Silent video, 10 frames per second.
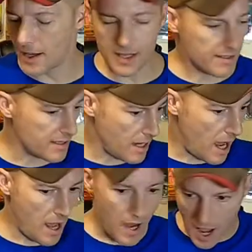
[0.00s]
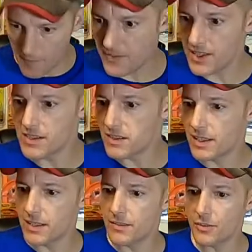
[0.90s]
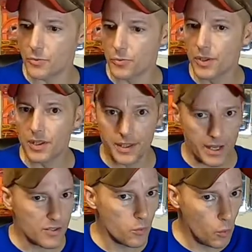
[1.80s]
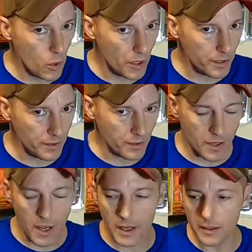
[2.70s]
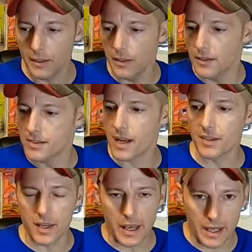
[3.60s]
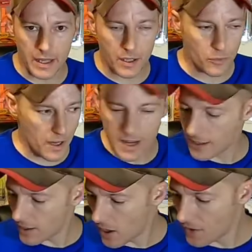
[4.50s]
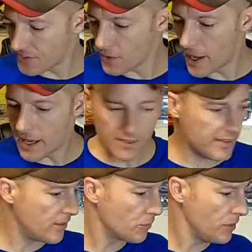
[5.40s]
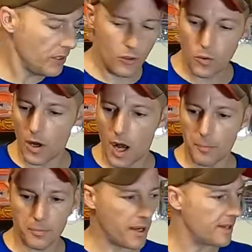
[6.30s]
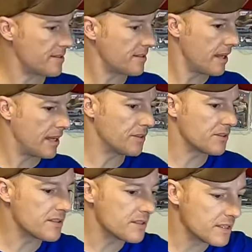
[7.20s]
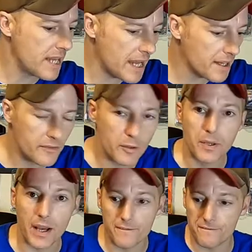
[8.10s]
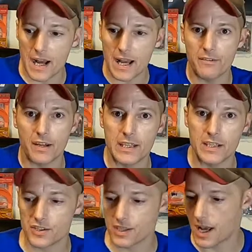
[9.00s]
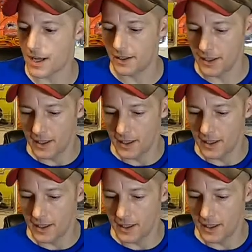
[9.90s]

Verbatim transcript: It's got, obviously, the really nice wood, okay? It's got the headache rack. Also has these really cool uprights. And there's 10 of them. You got 5 on each side.